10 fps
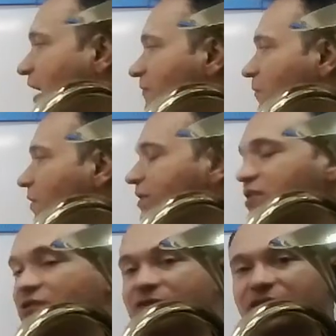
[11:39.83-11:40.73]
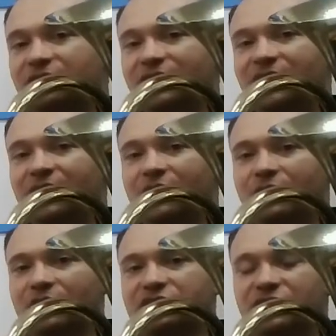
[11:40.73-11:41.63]
have 1, 2, and 3,
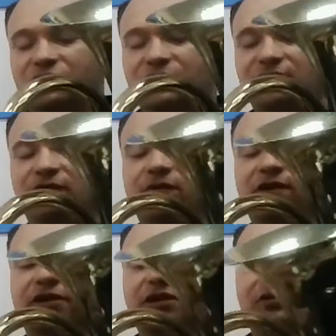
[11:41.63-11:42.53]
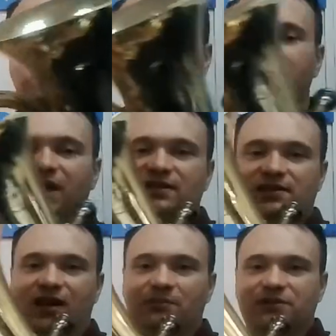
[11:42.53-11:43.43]
or 2 and 4. Use your
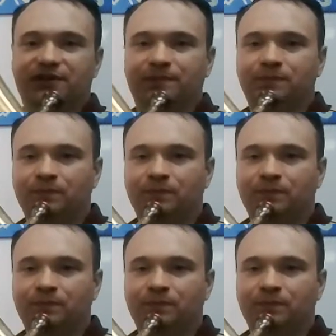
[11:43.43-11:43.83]
best option.